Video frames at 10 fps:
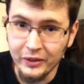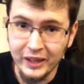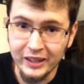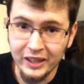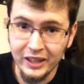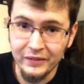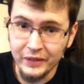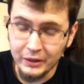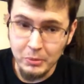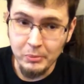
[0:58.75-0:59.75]
Like, I
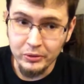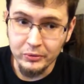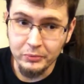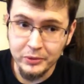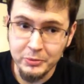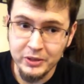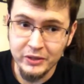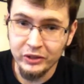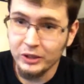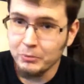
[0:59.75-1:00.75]
remember
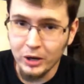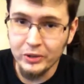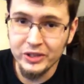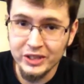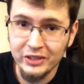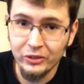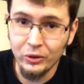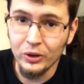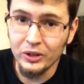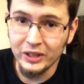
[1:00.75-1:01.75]
specifically Mario 64,